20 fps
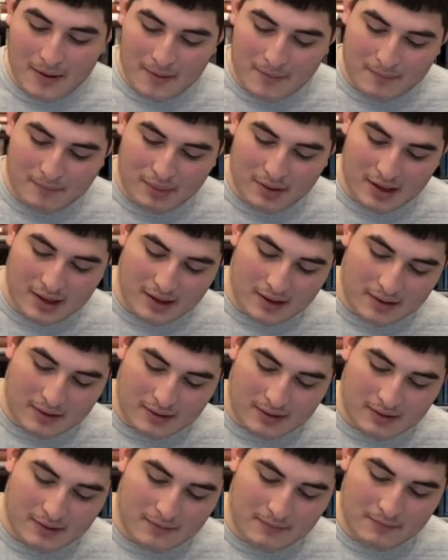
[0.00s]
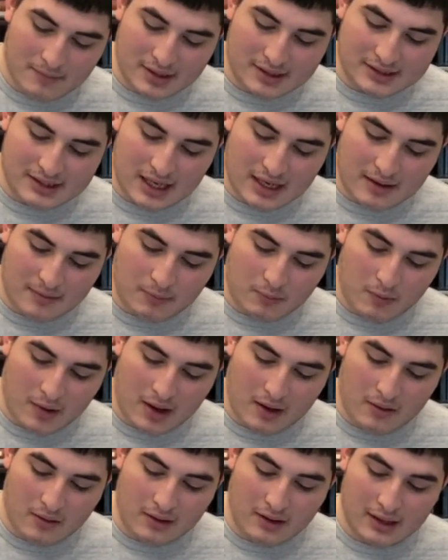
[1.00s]
But mix that up
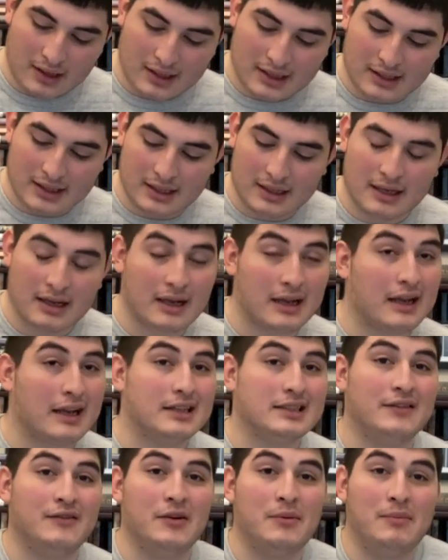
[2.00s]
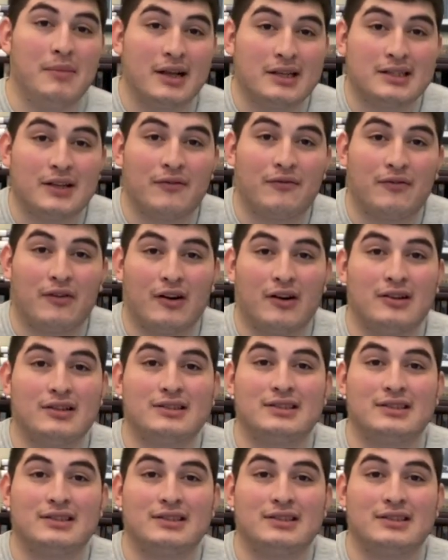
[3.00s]
well, because if you mix it first,